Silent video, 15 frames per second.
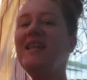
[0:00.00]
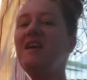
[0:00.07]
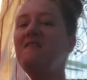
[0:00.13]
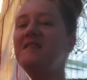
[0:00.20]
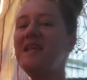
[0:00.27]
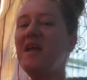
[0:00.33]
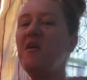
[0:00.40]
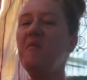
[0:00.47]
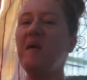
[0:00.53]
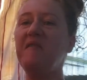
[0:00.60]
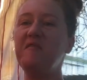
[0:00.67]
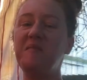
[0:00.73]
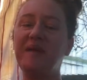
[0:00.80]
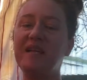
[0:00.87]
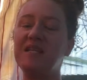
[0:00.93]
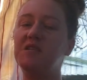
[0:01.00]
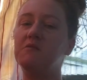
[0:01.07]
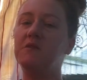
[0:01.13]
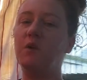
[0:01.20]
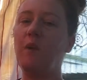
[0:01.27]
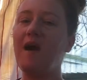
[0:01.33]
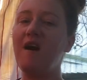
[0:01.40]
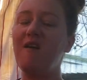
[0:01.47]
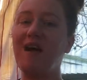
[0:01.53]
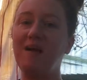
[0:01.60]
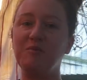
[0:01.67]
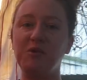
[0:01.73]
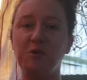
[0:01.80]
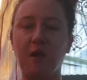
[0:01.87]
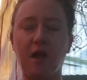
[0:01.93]
loves, I hope everybody's doing well.
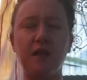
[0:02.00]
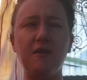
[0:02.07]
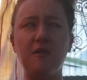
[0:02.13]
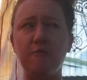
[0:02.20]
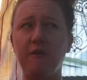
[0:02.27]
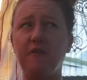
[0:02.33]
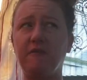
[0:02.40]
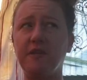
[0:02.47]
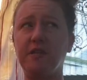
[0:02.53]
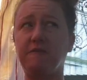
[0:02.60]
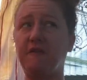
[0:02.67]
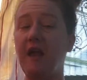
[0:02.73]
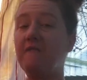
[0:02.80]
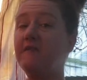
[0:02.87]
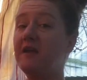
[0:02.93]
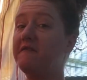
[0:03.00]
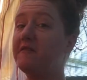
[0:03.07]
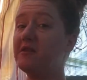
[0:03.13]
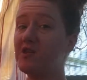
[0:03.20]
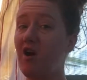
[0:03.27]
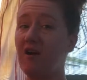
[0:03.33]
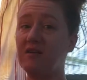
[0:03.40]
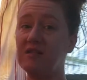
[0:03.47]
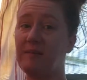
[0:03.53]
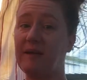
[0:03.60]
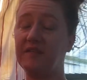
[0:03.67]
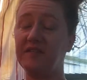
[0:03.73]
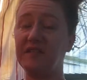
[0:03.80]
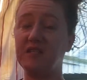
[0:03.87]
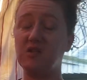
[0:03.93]
I'm doing a little bit of a different, I've never talked
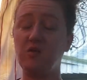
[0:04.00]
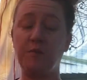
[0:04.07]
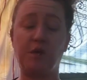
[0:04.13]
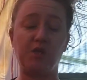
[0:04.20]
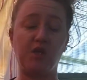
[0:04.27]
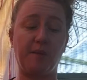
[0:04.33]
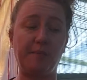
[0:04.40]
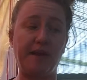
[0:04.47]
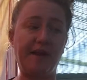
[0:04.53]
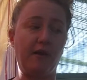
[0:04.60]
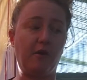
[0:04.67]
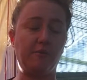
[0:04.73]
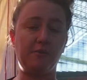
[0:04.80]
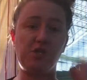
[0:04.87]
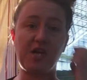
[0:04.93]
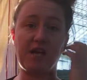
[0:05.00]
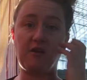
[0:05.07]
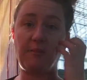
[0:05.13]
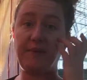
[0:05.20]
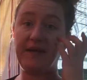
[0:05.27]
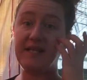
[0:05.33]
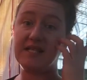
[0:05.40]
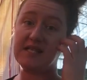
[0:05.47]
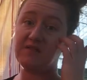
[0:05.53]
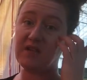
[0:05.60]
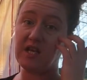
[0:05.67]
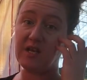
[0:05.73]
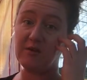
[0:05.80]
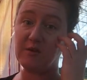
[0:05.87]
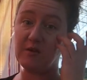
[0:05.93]
about this too much on my channel, but it's
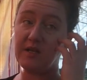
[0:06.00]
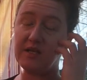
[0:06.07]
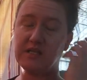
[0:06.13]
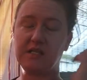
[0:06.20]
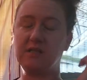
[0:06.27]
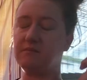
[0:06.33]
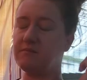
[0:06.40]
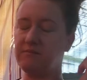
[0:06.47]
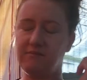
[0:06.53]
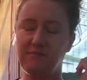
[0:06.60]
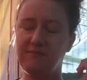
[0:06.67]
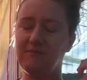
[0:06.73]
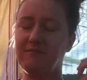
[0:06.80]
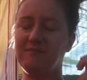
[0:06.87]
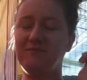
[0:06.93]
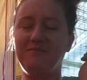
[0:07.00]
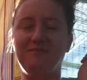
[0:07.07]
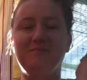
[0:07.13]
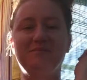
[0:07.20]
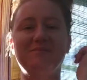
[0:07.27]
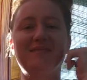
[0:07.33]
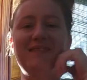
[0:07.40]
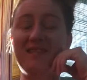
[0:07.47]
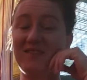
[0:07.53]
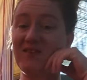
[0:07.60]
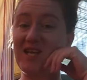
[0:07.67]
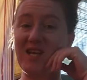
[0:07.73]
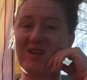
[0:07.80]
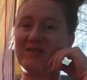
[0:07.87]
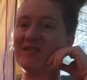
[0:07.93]
video, it's
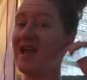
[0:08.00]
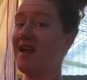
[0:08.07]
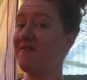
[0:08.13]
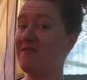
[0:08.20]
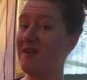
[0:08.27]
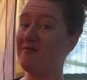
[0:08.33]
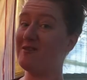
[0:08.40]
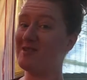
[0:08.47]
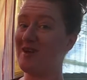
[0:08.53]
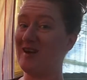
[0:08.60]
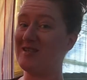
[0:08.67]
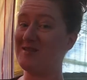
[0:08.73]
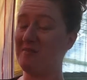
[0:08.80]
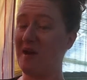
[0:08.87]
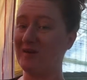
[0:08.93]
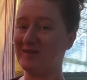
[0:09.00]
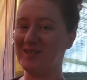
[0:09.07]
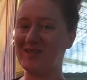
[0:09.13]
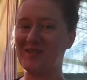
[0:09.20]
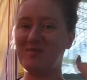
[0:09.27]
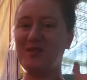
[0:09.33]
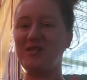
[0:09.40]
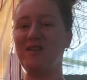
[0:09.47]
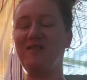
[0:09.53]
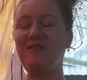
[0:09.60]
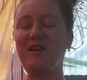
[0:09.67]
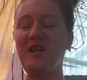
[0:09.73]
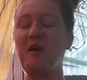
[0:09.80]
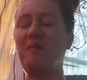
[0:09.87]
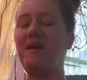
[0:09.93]
videos. I've never talked about this too much on a
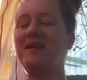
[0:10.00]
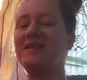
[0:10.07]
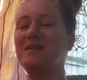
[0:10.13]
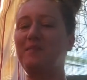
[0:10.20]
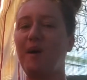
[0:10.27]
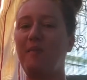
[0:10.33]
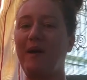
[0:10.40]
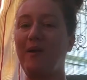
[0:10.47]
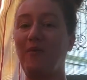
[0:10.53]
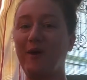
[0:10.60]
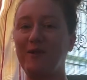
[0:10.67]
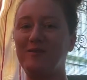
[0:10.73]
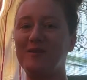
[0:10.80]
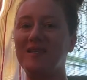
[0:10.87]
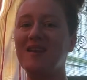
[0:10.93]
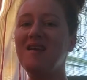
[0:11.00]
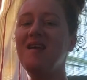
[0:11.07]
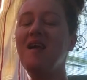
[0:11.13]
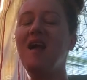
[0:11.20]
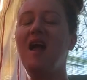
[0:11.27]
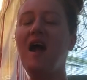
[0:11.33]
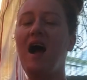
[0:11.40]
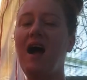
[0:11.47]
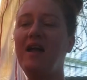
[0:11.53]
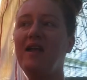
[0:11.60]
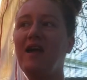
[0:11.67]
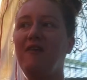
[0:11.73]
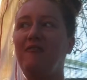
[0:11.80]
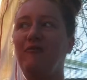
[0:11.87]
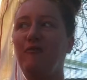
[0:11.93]
video, but it's about my oils. I
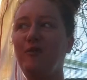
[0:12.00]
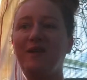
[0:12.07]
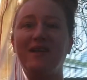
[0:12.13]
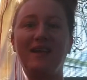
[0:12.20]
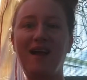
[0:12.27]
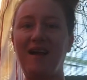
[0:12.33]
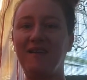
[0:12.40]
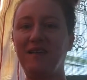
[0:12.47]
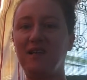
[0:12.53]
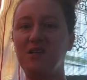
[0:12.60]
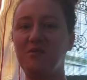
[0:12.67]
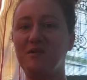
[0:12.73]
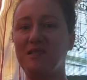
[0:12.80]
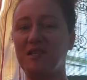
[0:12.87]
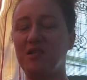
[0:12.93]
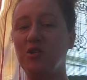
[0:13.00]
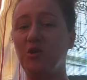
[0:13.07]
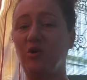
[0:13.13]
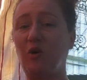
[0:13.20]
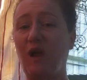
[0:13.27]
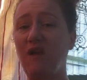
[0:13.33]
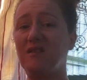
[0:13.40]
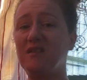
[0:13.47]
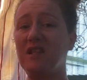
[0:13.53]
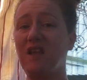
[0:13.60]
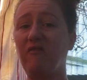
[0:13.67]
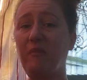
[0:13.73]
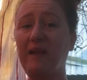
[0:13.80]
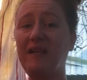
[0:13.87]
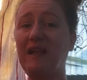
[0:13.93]
have really gotten into essential oils.
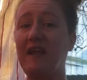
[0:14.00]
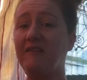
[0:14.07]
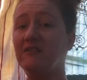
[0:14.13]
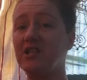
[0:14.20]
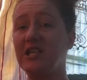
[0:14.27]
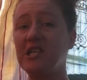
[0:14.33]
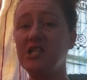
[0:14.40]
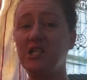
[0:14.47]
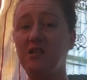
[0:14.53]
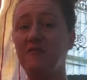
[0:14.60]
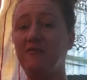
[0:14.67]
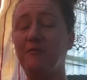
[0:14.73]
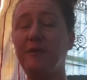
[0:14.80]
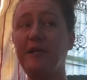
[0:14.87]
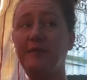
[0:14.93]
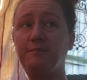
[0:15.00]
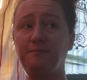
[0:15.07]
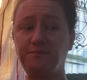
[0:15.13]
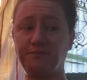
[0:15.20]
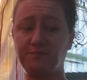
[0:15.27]
They've been life-changing for me